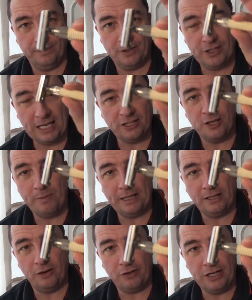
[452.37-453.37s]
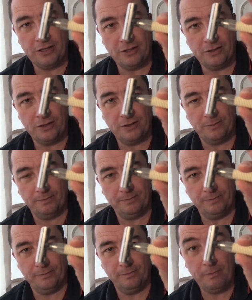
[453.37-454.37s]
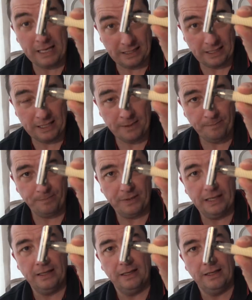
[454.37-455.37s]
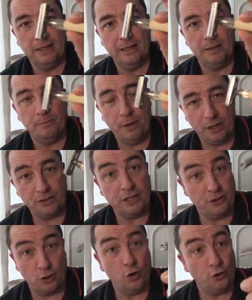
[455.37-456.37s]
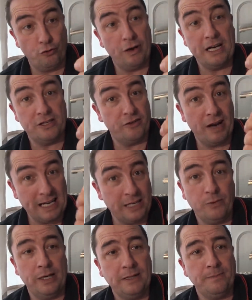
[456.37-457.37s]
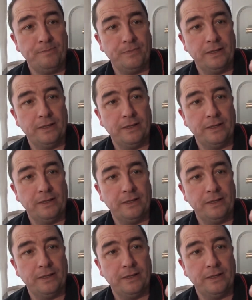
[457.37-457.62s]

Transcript: Sentimental reasons, mainly, but it's a good razor anyway.